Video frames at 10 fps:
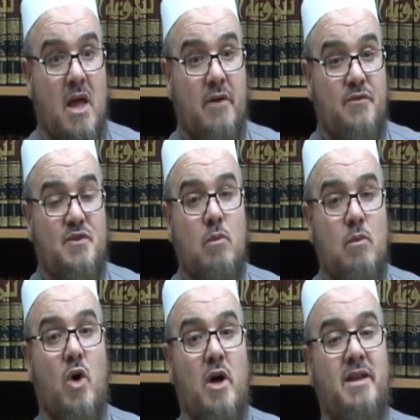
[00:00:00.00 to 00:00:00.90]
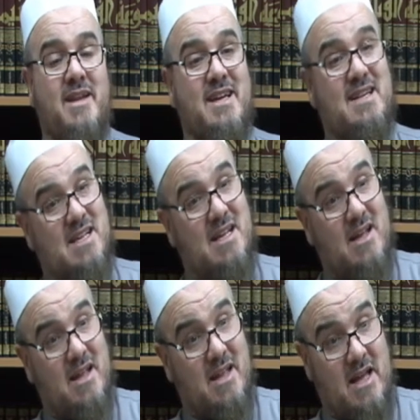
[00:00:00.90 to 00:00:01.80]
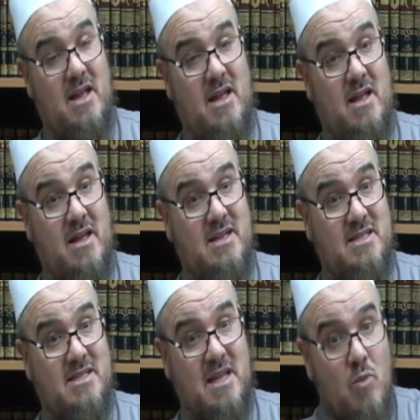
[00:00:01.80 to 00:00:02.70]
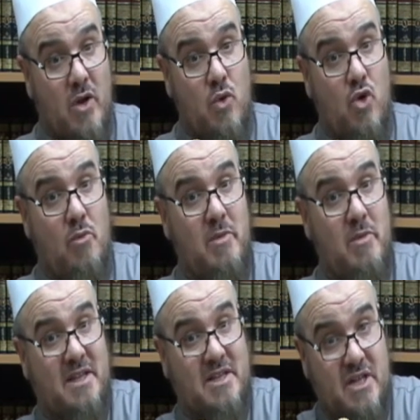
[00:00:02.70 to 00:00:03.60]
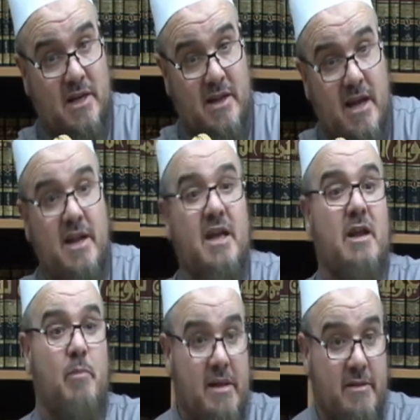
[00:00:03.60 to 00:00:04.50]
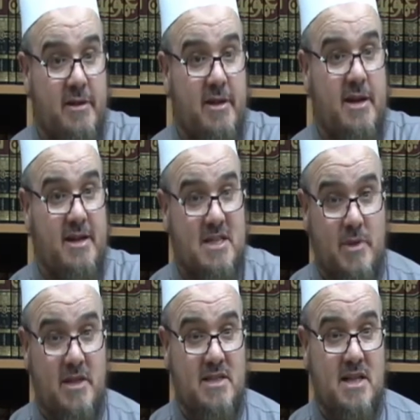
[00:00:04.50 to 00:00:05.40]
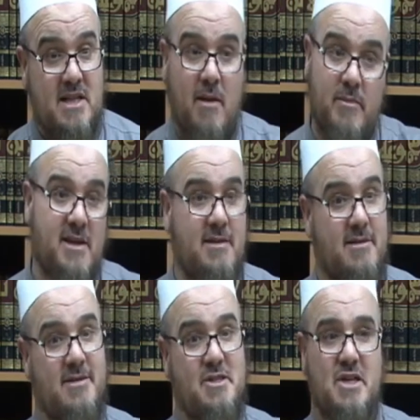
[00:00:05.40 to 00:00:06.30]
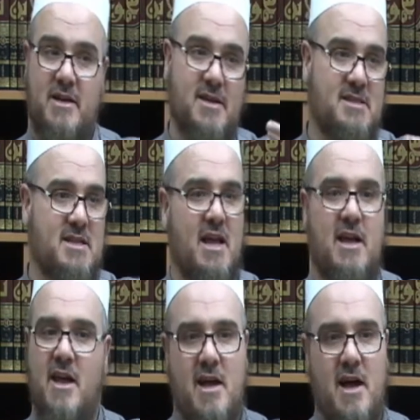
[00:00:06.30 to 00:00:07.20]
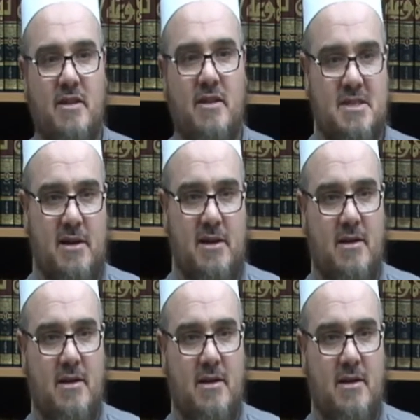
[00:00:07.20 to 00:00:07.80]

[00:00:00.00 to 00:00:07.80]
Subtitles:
if someone is someone who committed shirk, then he repented and accepted Islam, then shirk is like any other sin.